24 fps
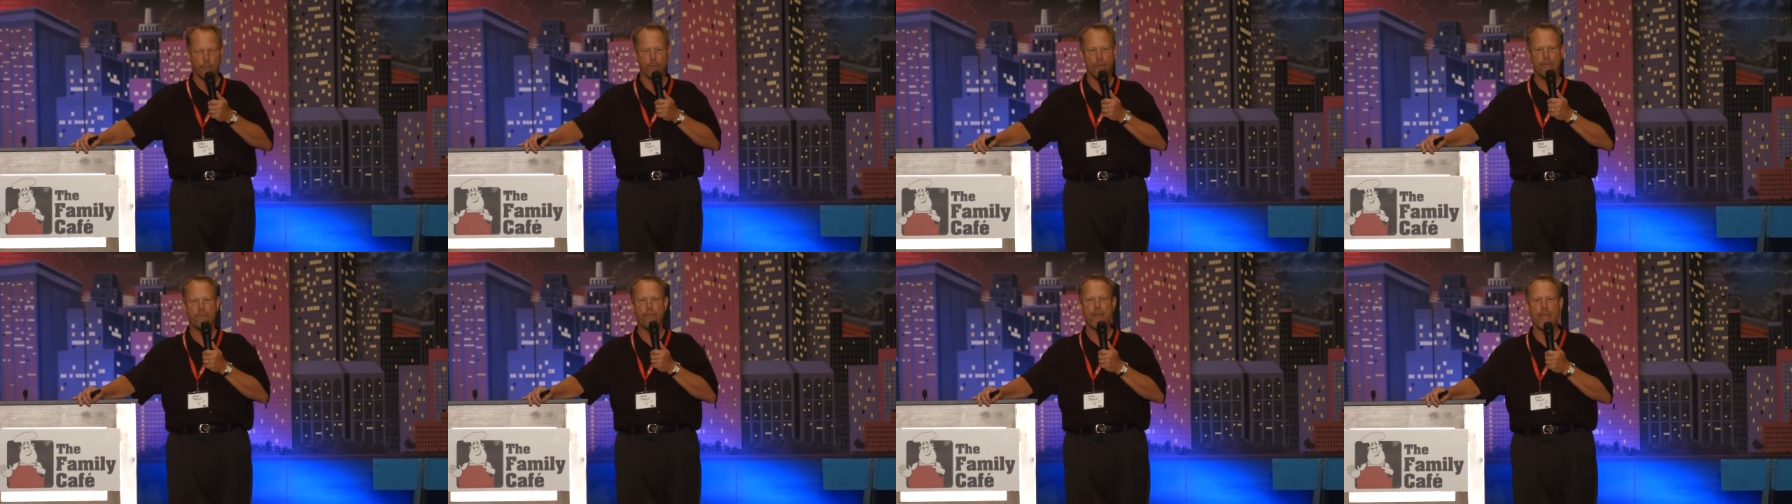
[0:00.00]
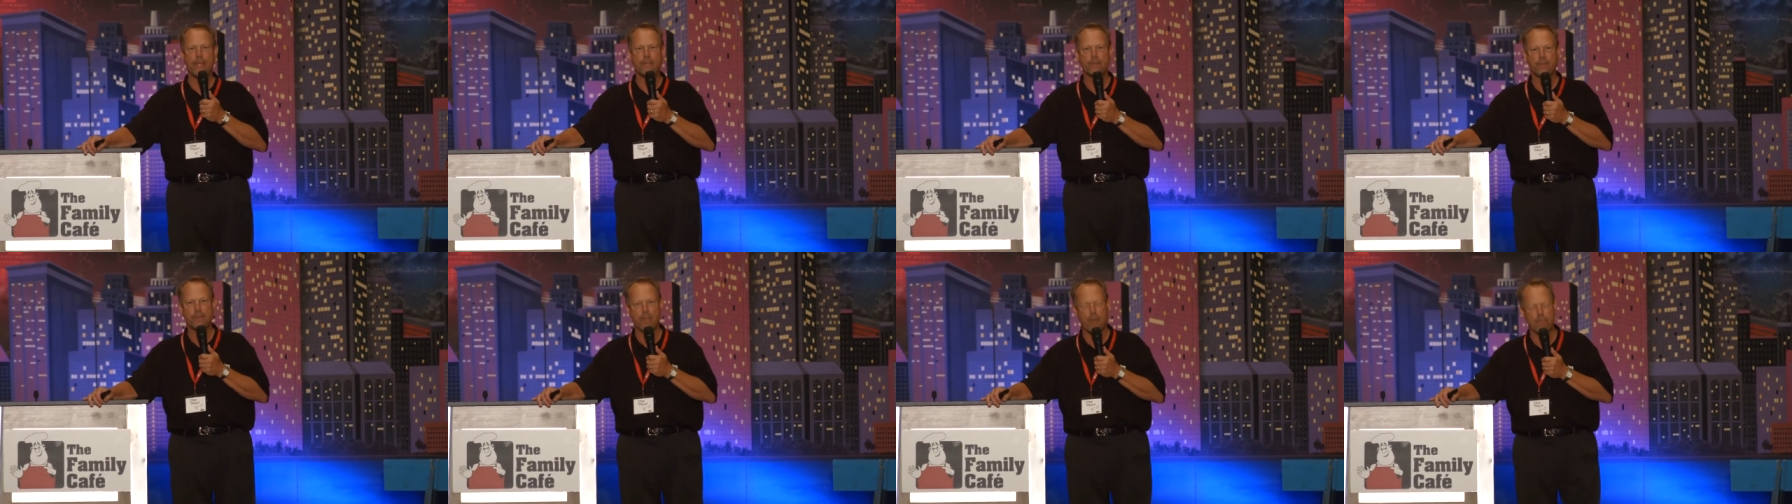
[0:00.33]
we
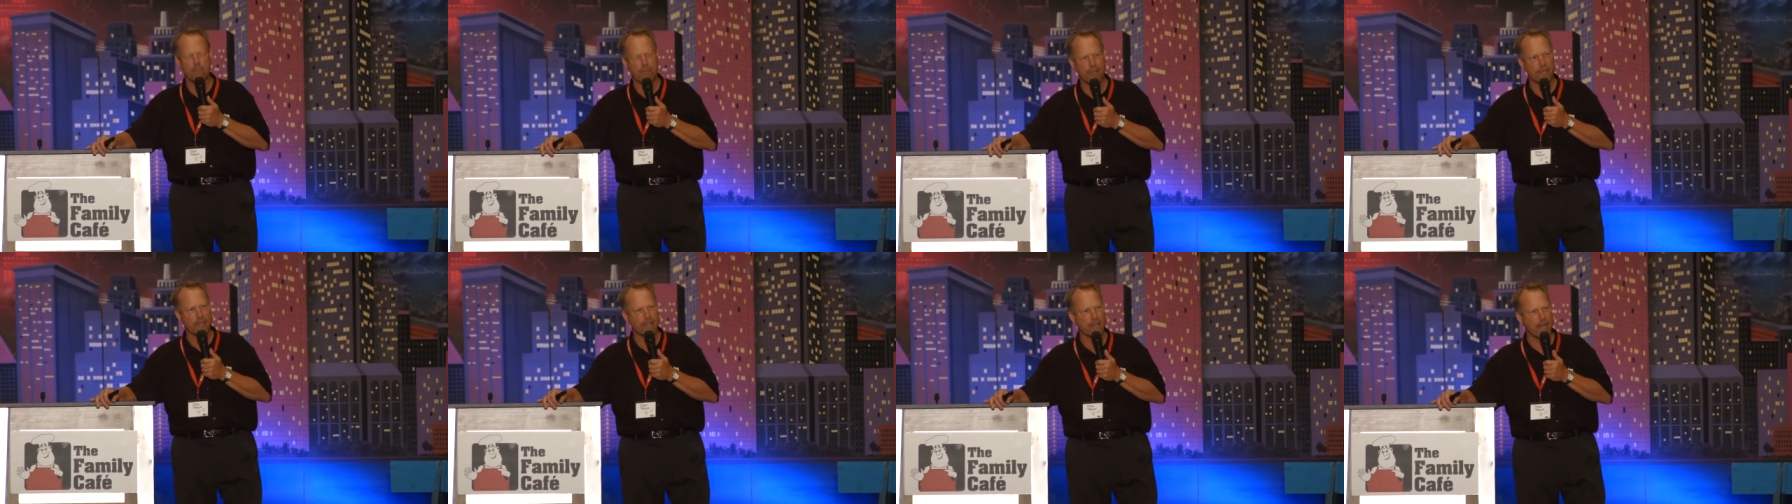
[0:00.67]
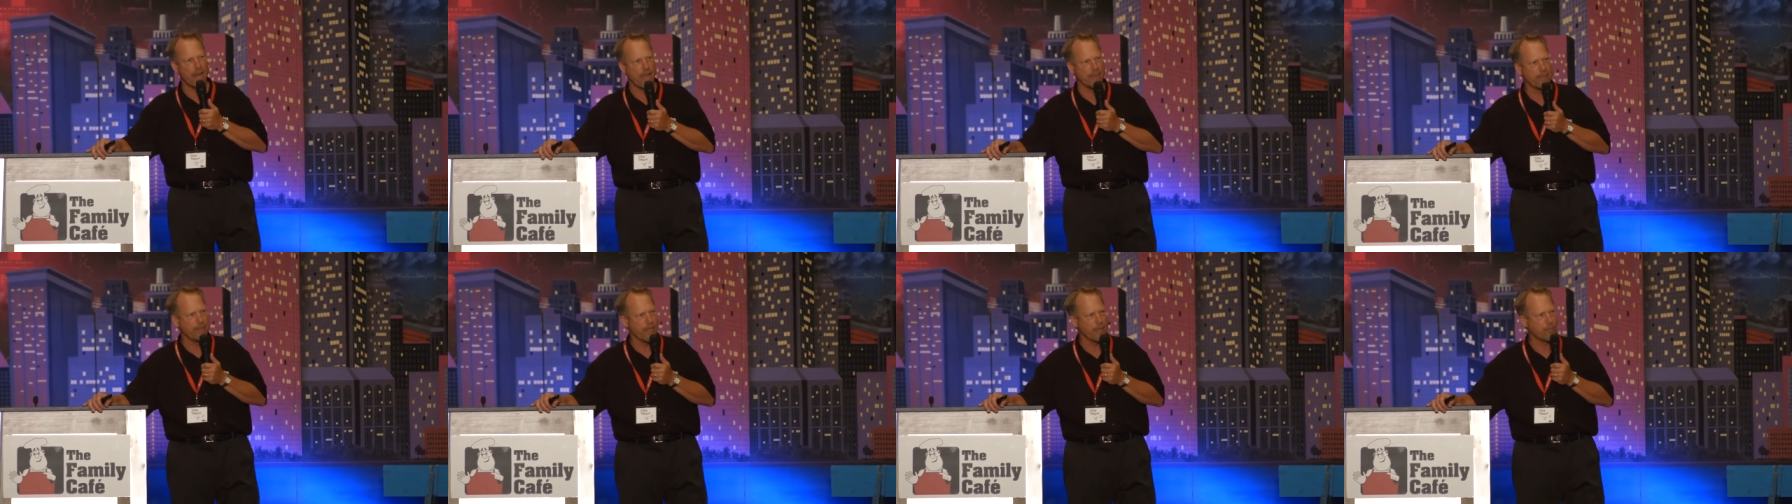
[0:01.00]
faced something
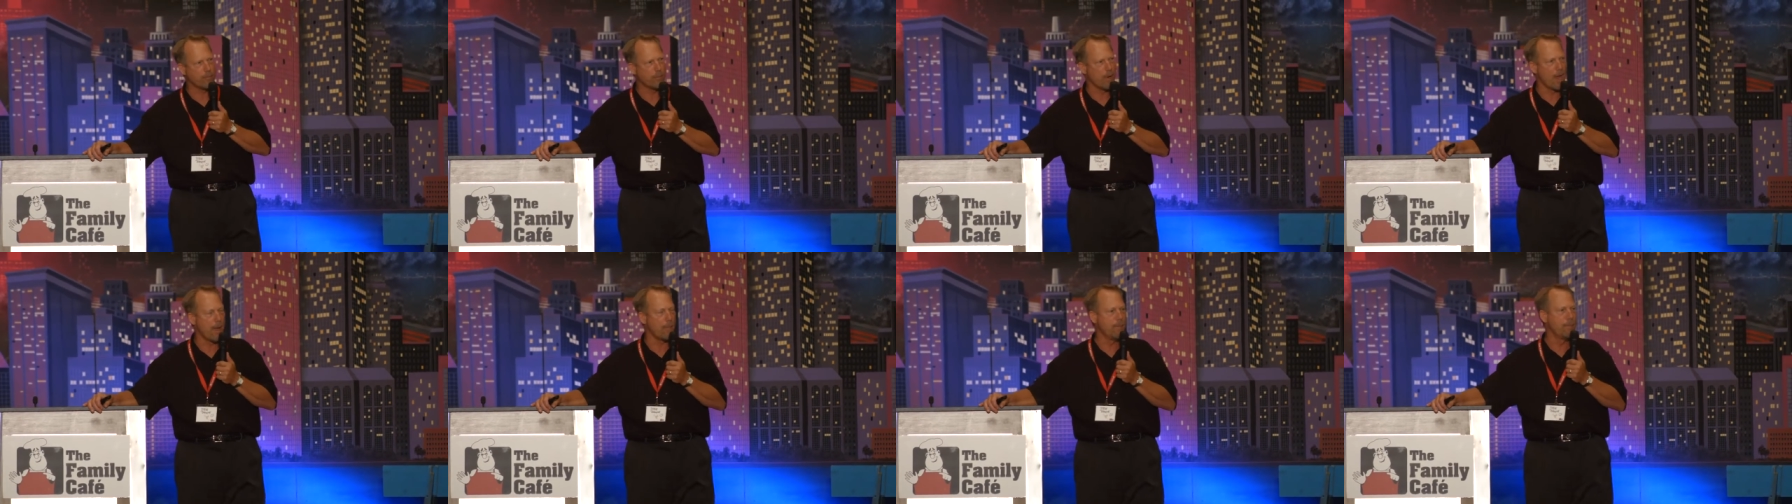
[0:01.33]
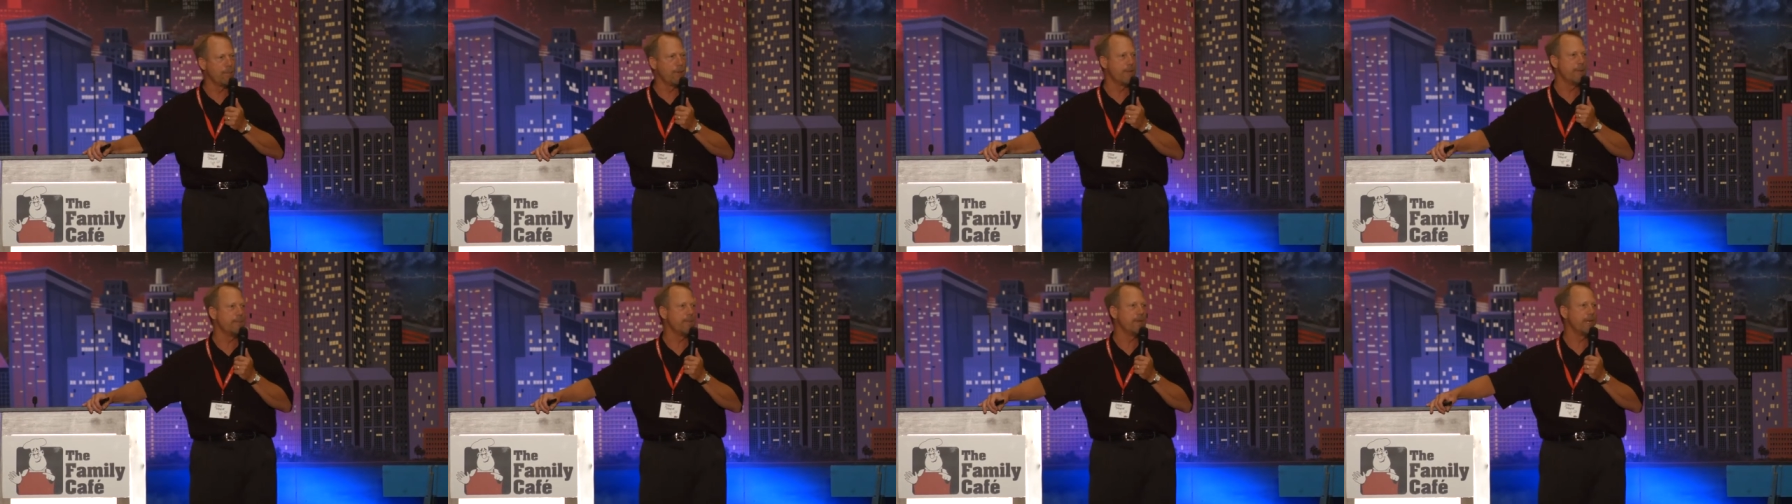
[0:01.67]
that I think
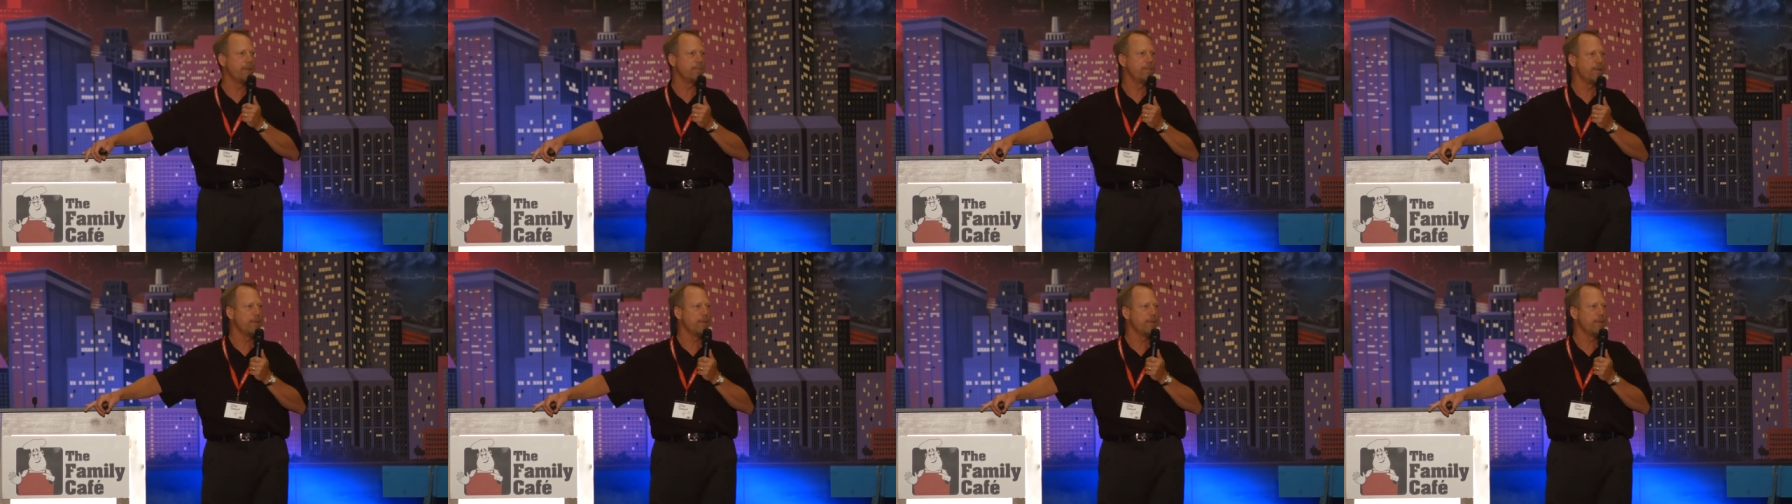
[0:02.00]
probably many